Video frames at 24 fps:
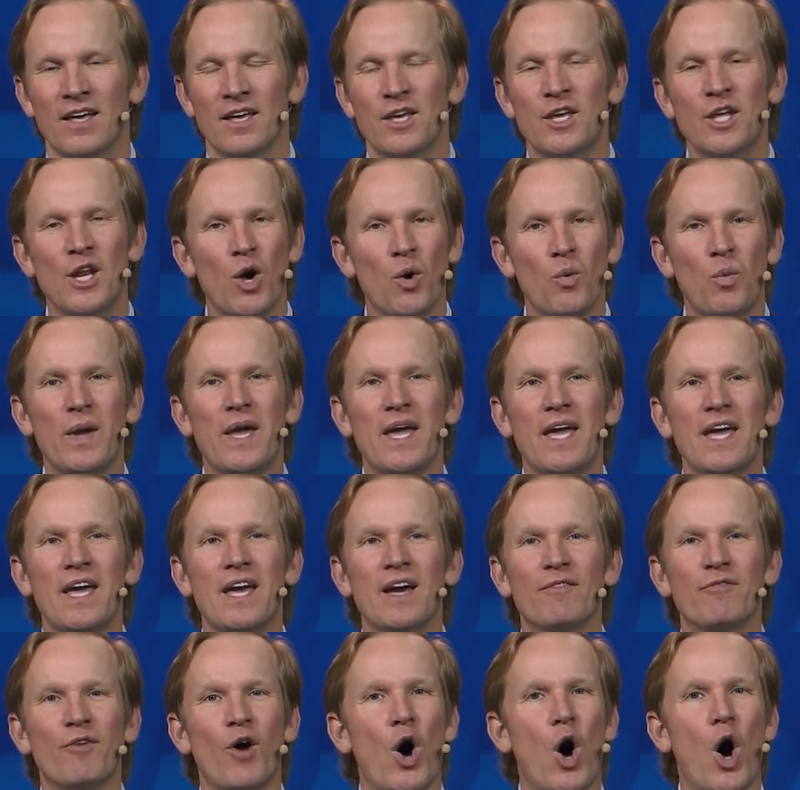You know, we
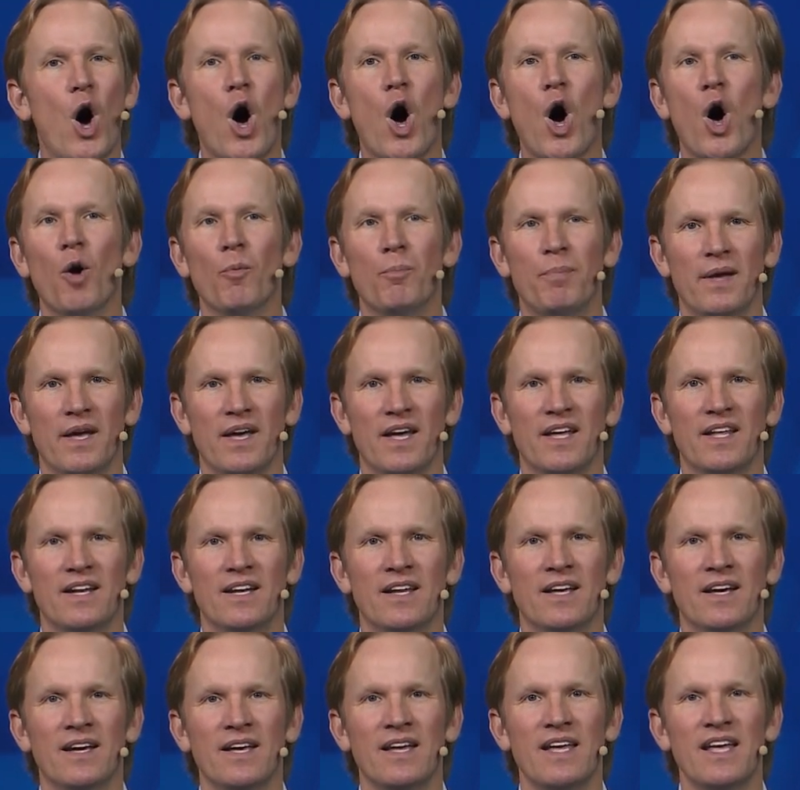have all
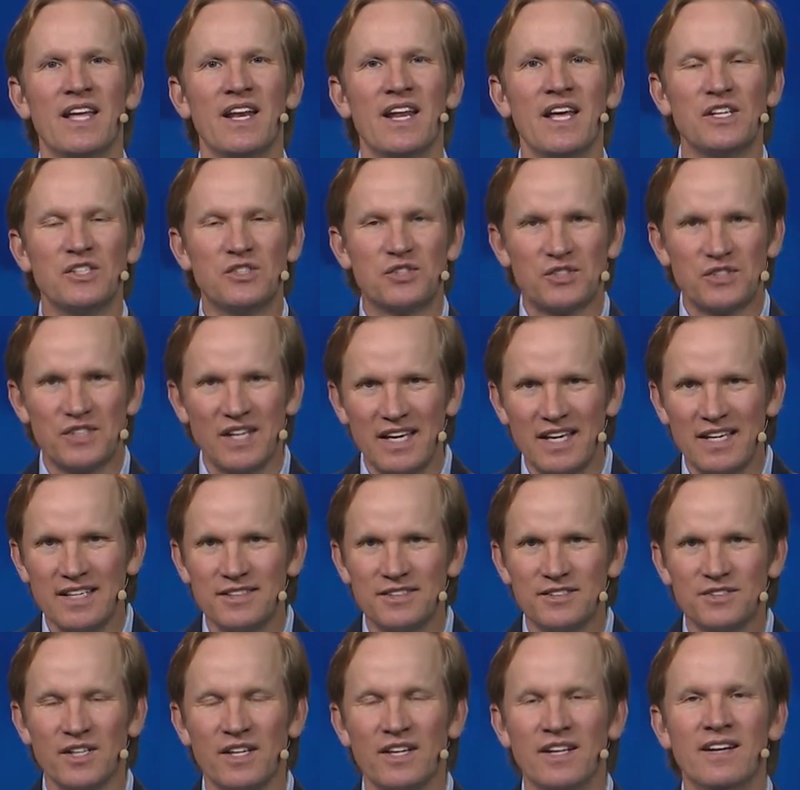been in a
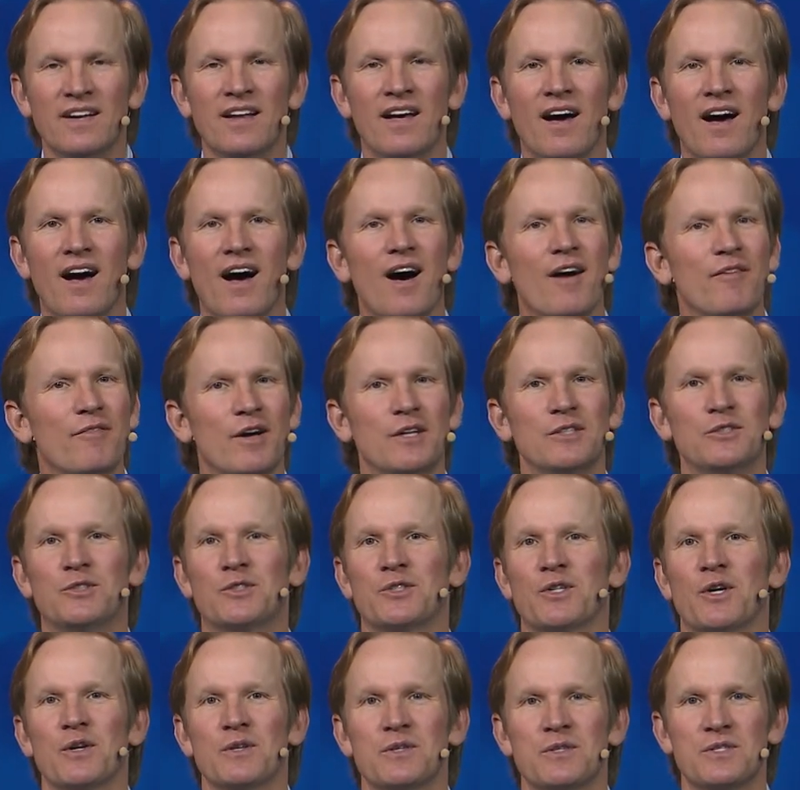season of
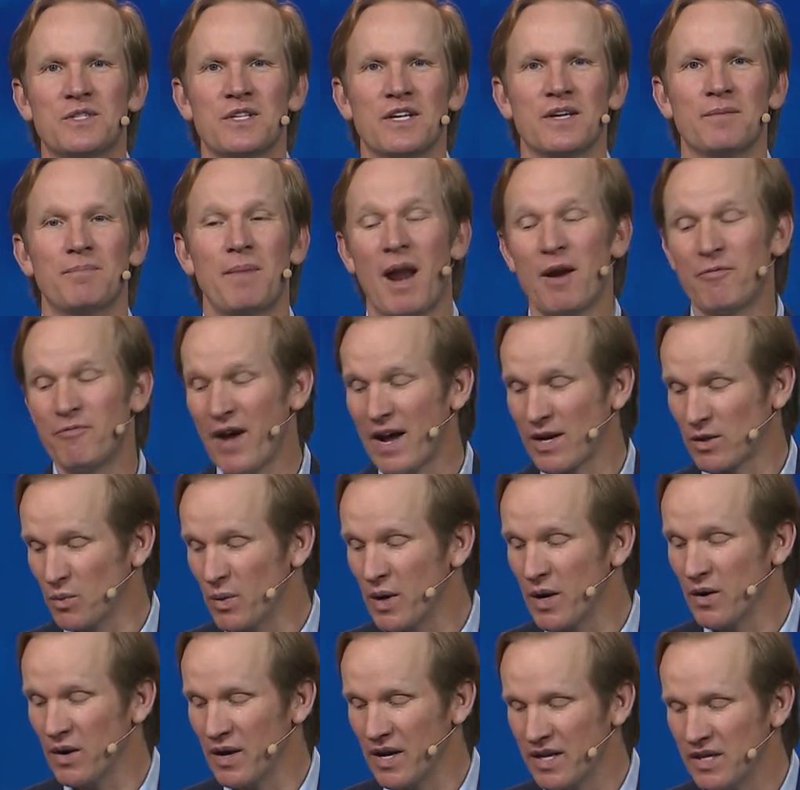uncertainty. Matter of fact,
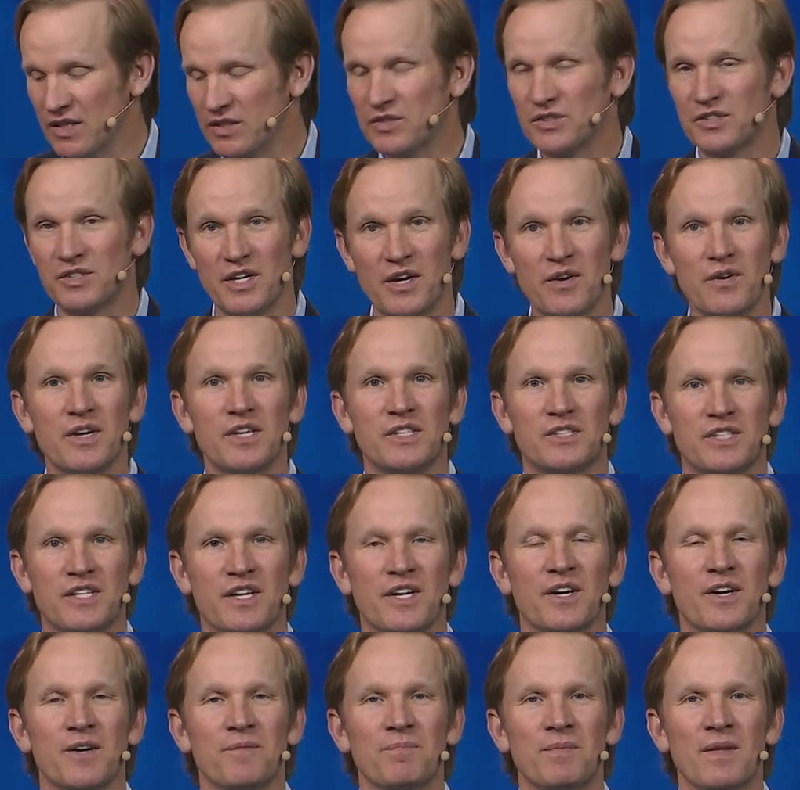we are in a series
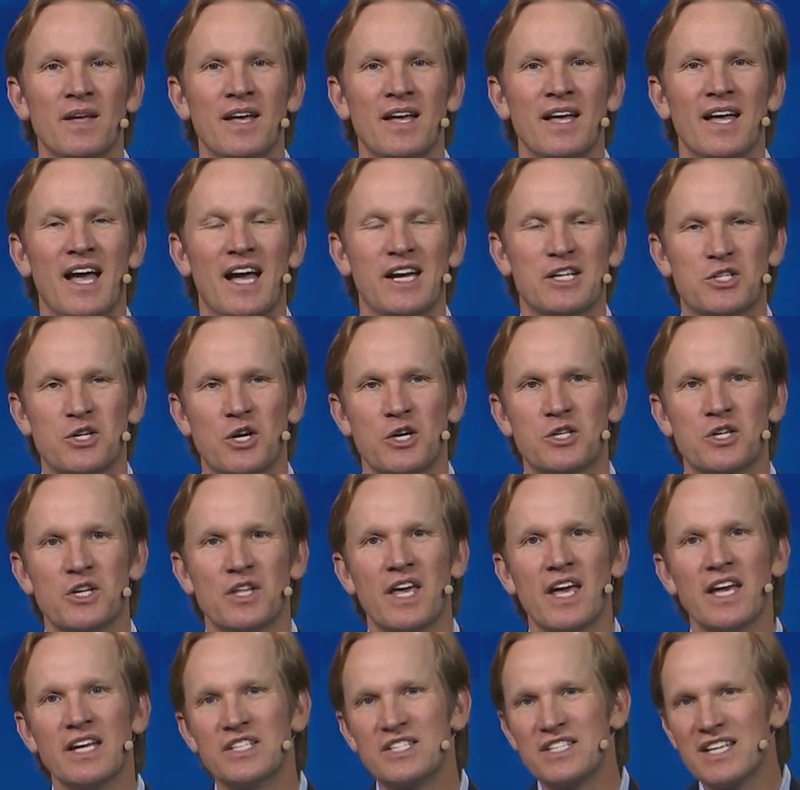here at Church of the
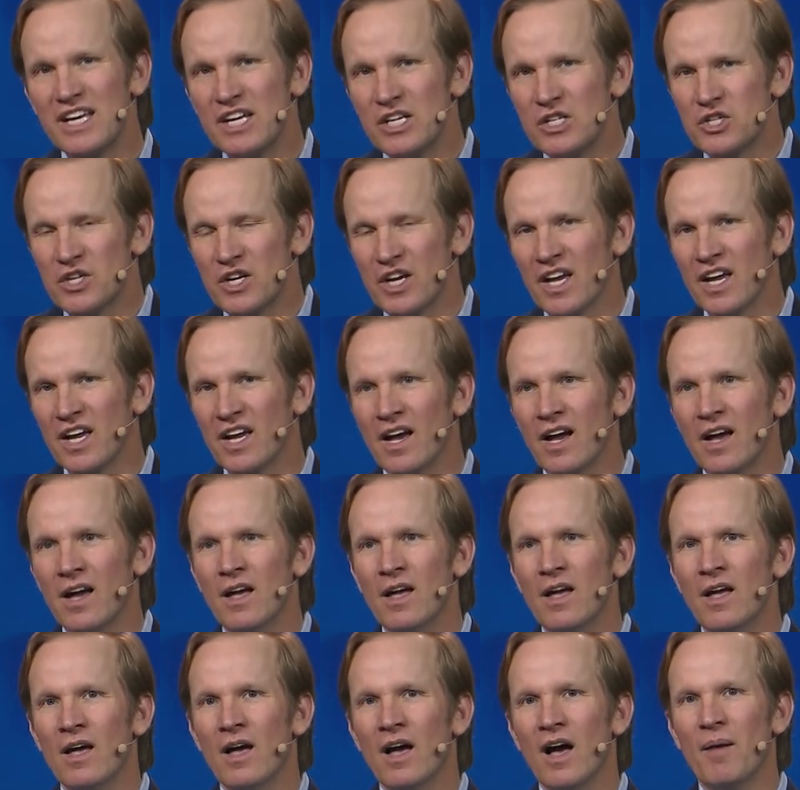King teaching
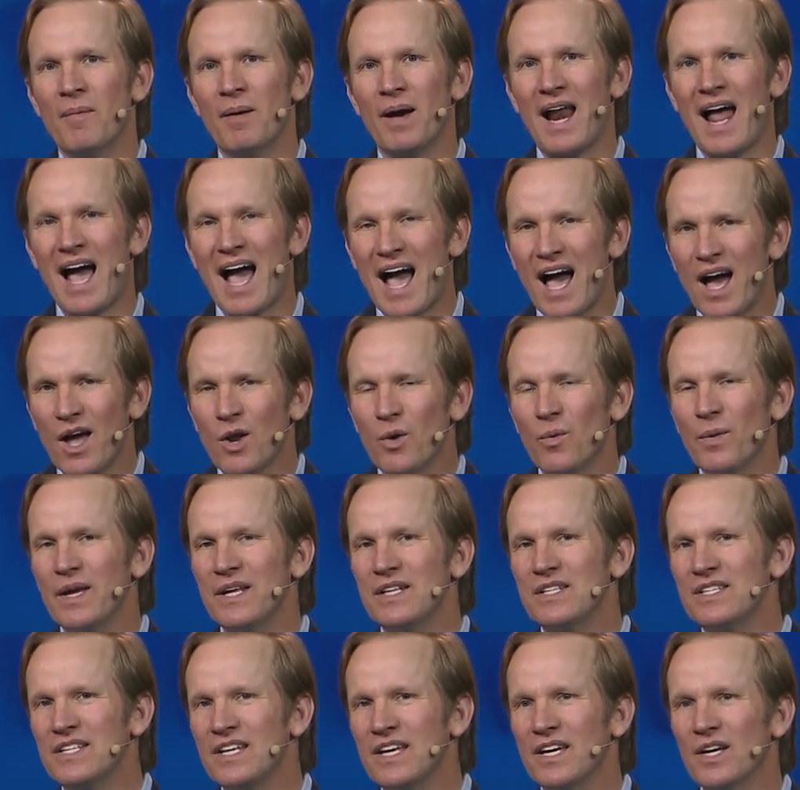about how do we
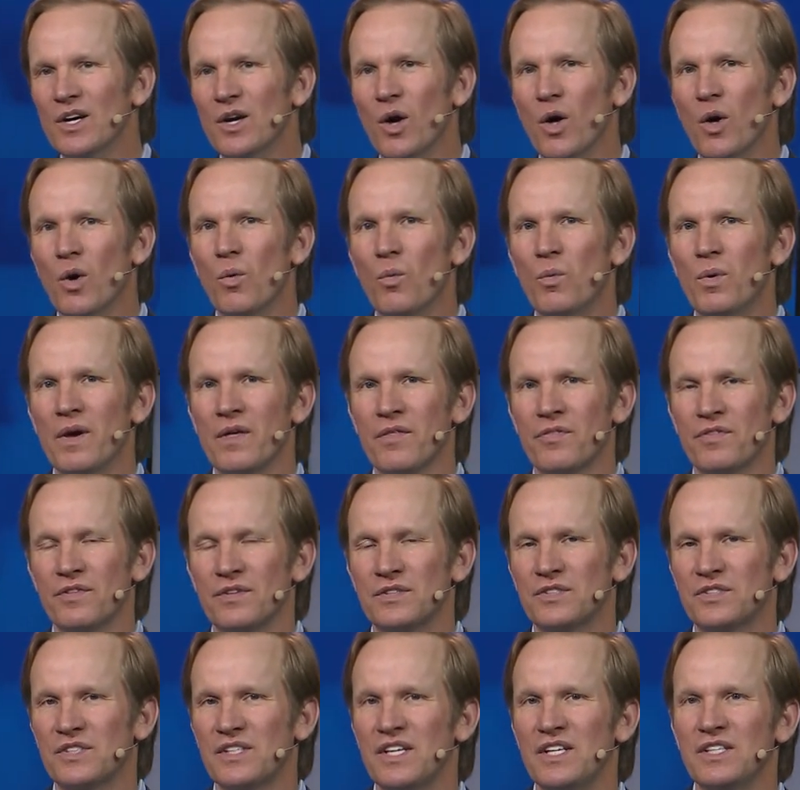deal with
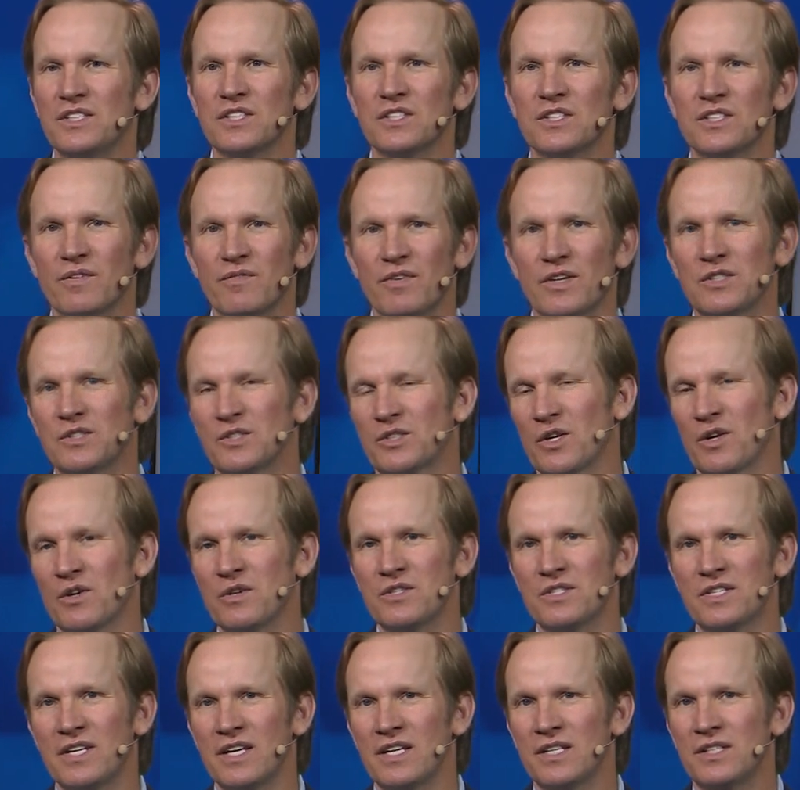seasons of
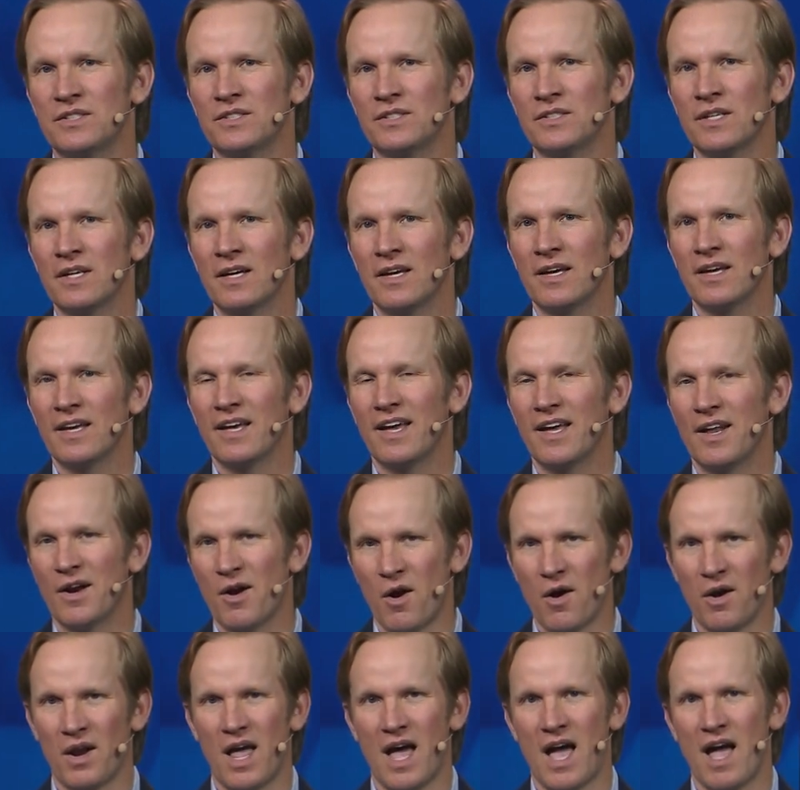uncertainties in
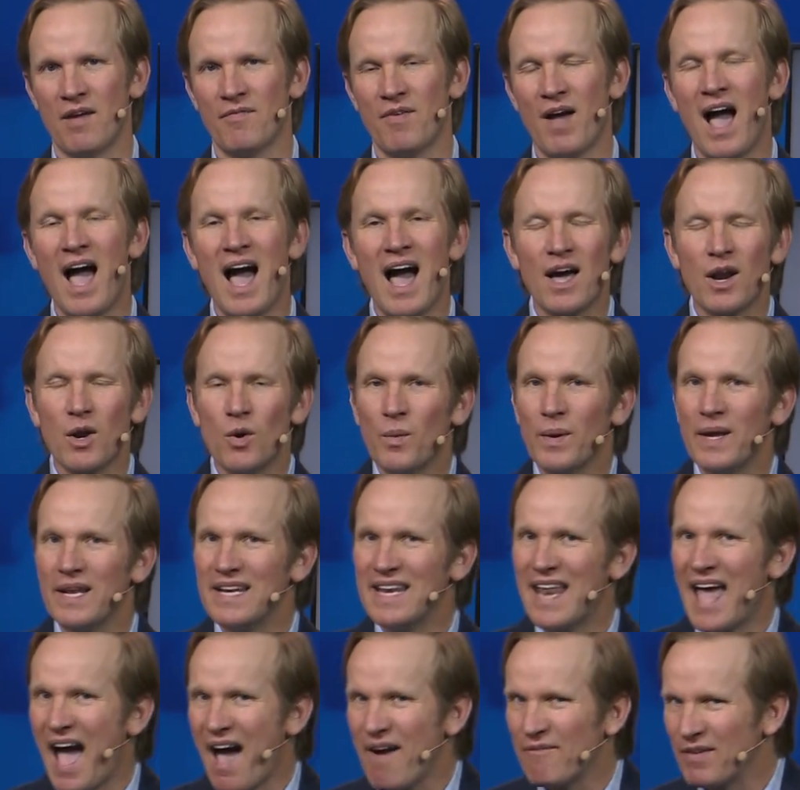our life? How do we
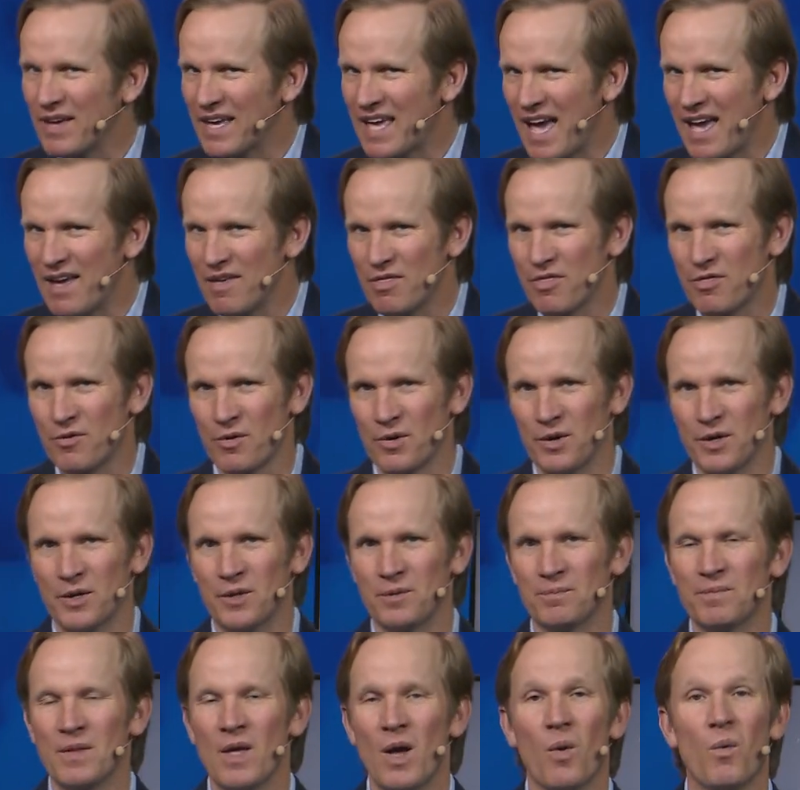navigate through?